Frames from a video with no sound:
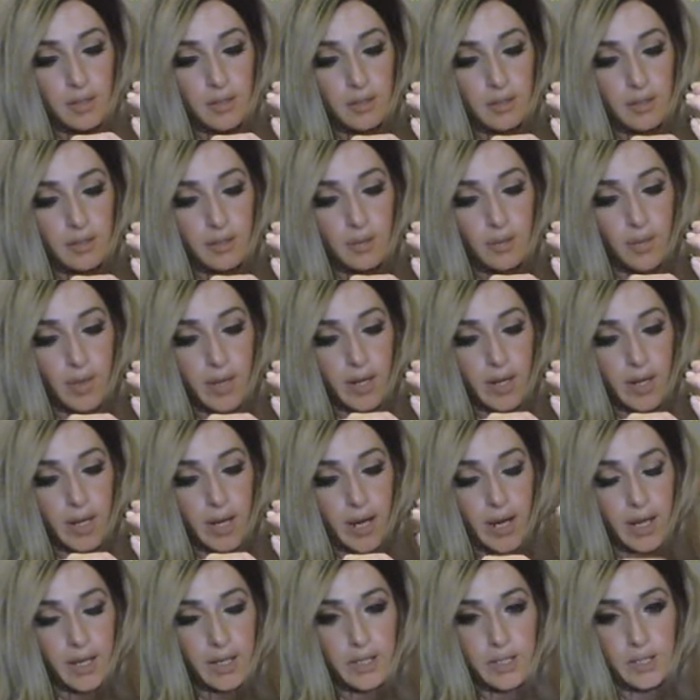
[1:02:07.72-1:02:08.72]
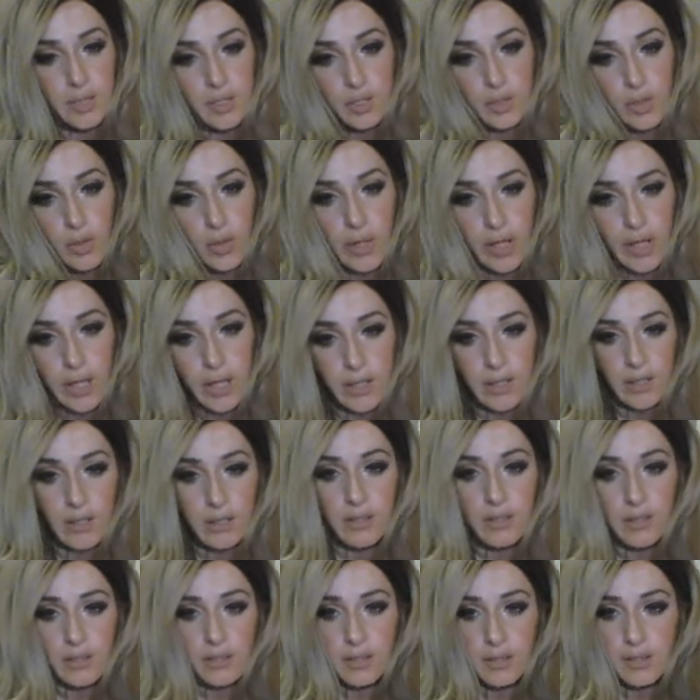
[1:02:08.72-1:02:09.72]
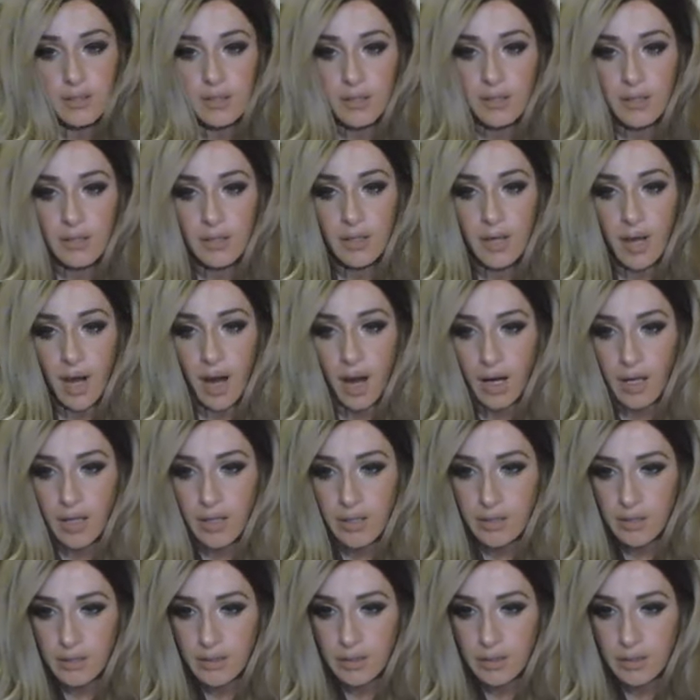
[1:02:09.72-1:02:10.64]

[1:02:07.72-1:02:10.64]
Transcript: the way I enjoy art.